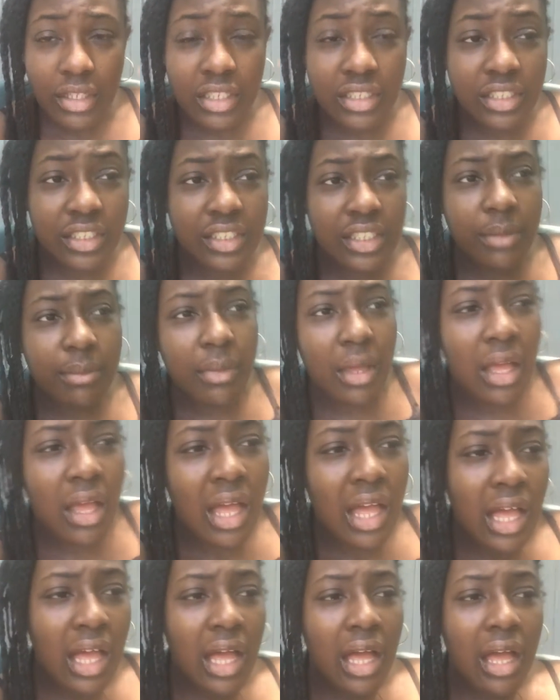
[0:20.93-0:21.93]
Just some
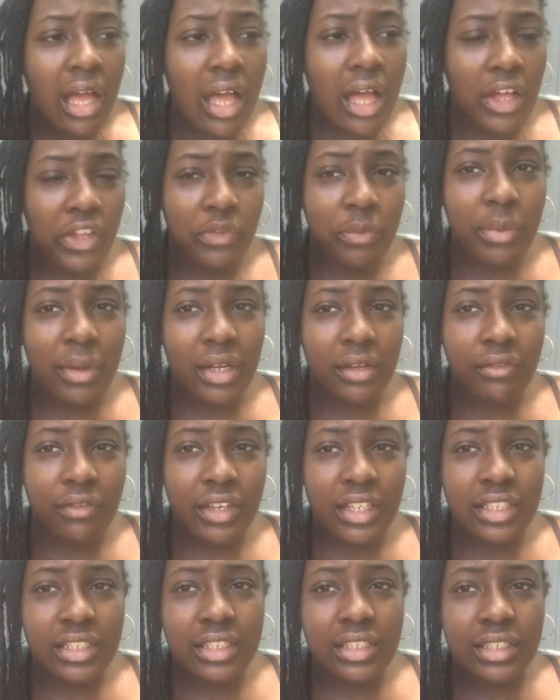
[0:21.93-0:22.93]
health
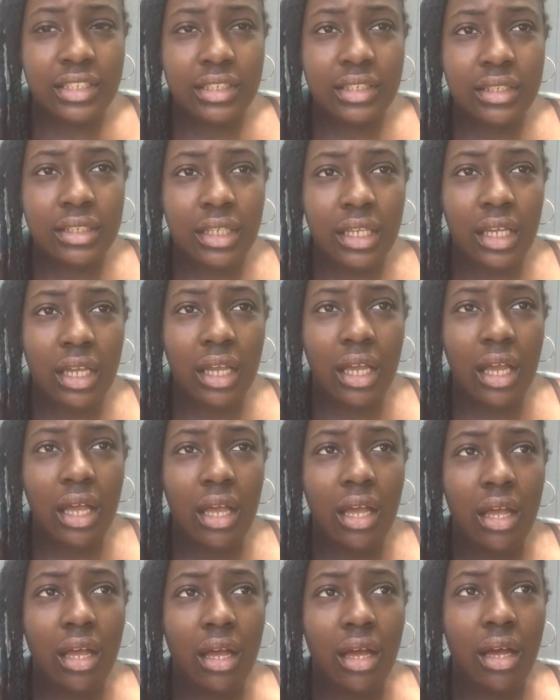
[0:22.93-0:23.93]
benefits.
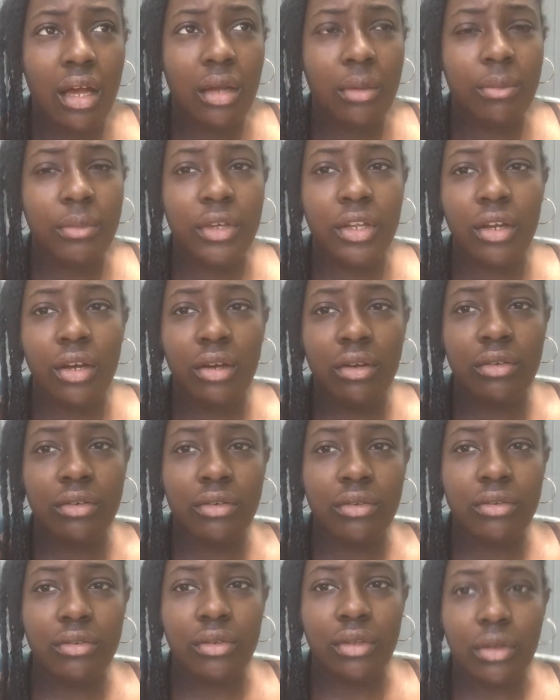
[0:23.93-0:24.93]
You know,
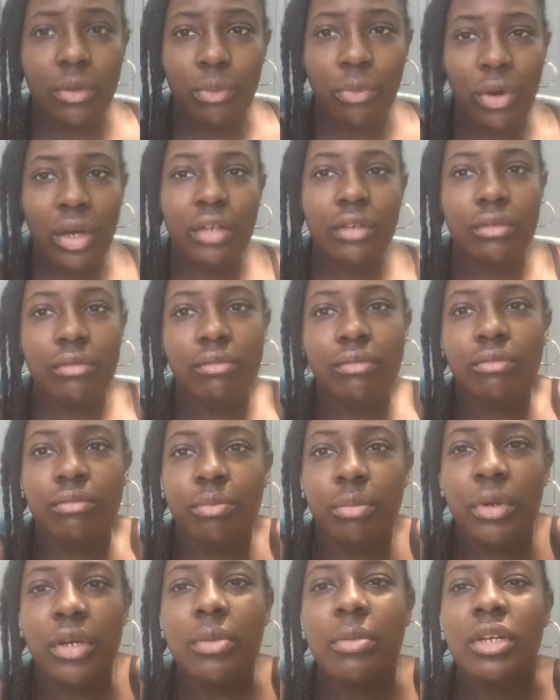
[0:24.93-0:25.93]

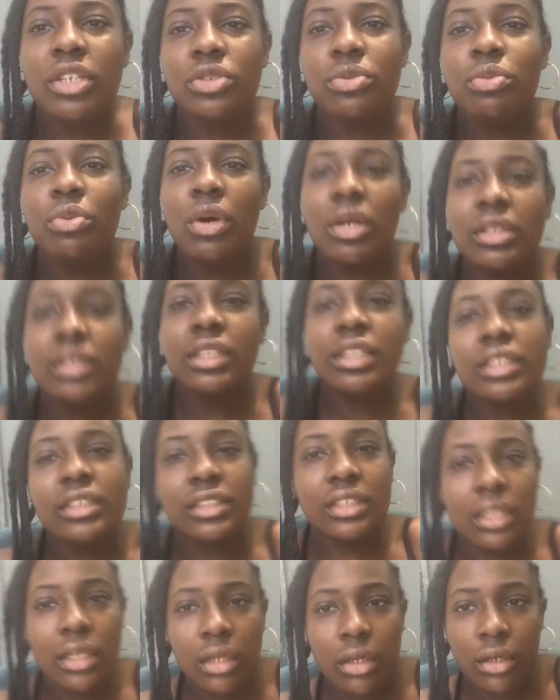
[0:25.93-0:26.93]
pretty much what does
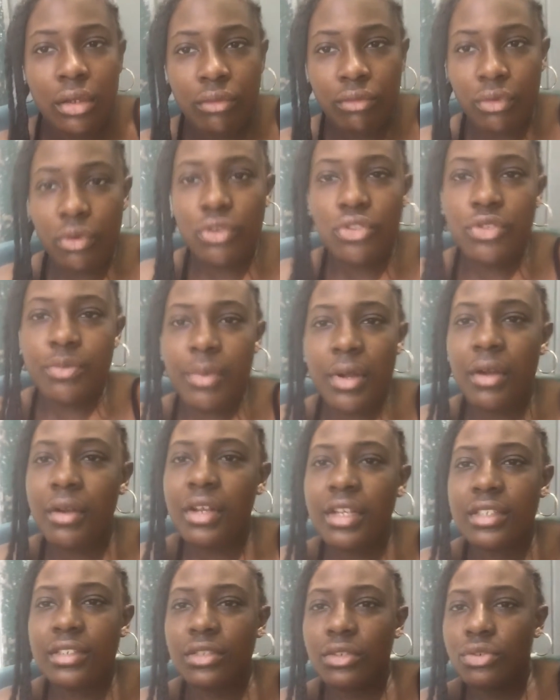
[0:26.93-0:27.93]

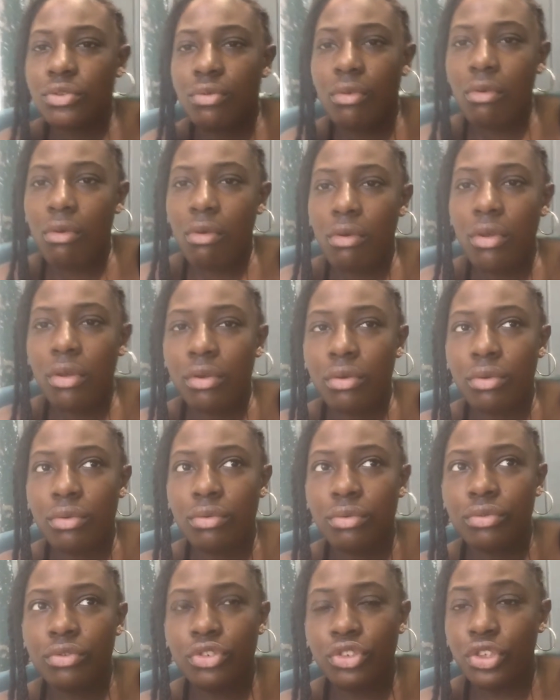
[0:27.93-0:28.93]
Rosemary Essential Oil
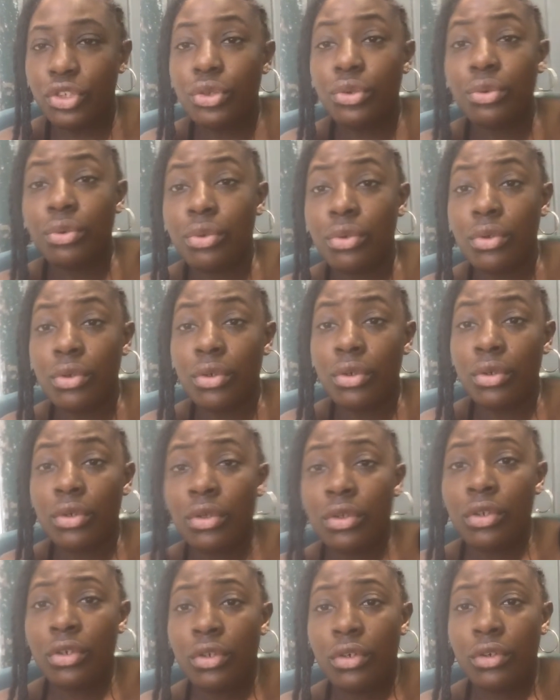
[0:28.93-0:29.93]
do
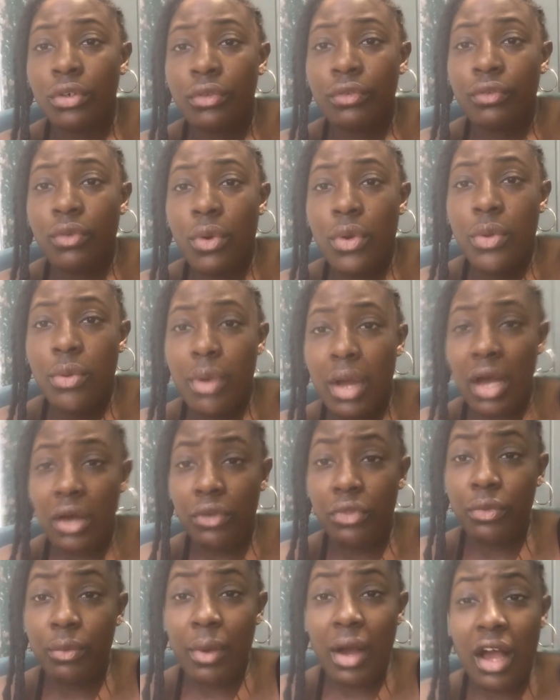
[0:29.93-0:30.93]
for you
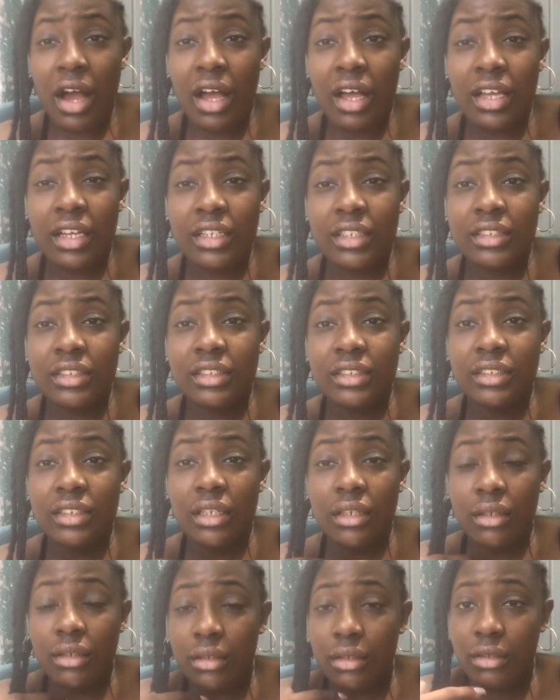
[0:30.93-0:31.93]
health-wise,
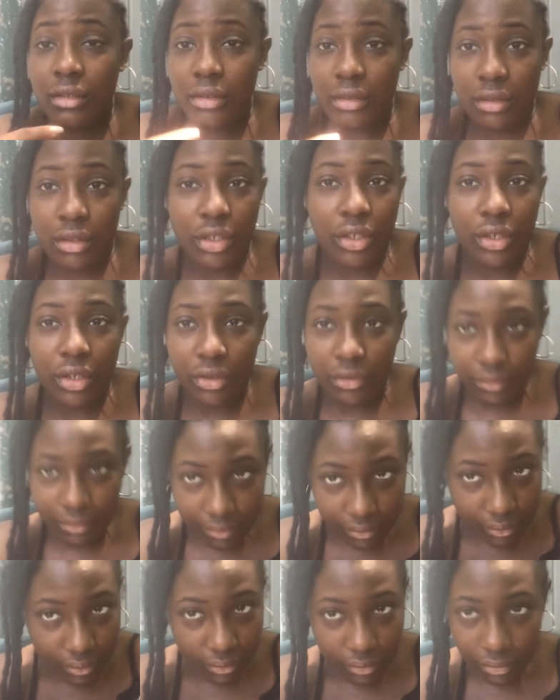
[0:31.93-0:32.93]
you know.
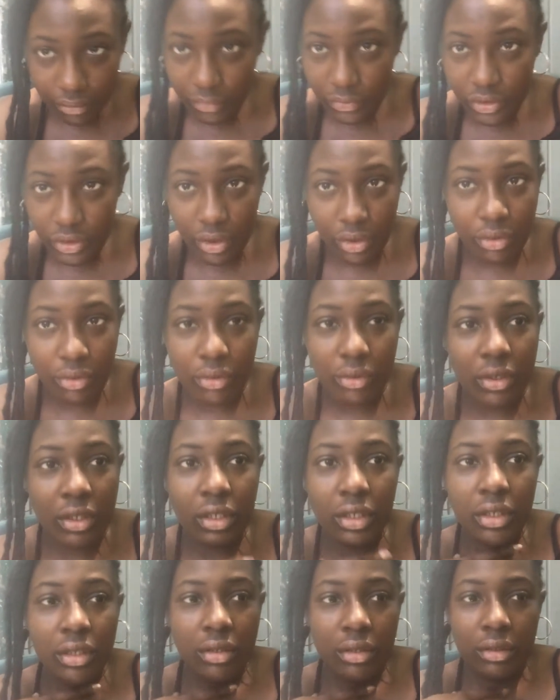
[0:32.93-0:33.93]
So
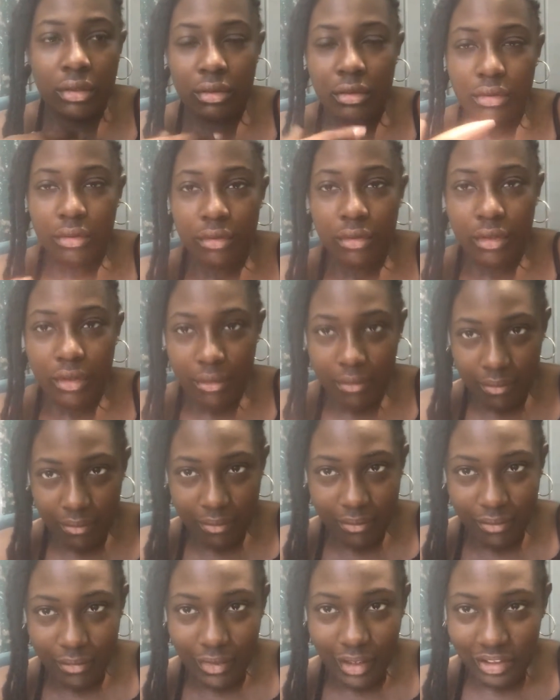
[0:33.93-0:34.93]

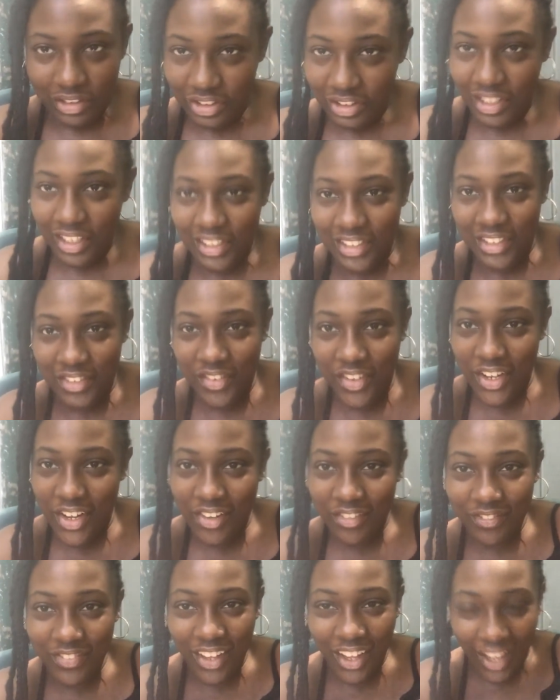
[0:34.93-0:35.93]
let's just get to the video.
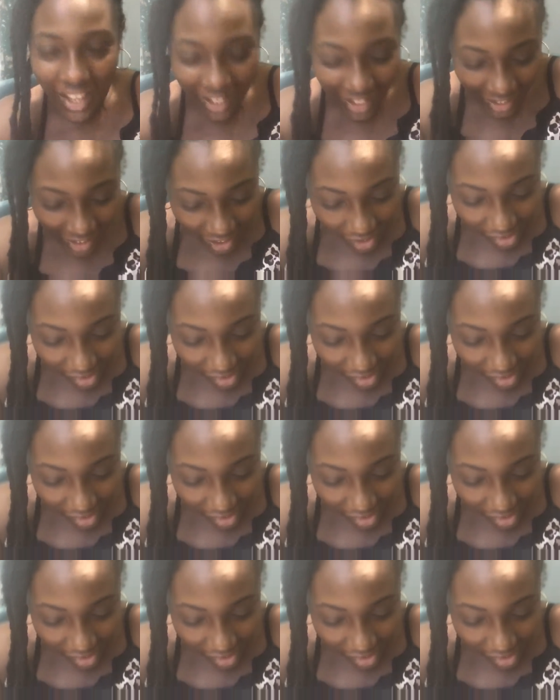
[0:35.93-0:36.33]
Okay.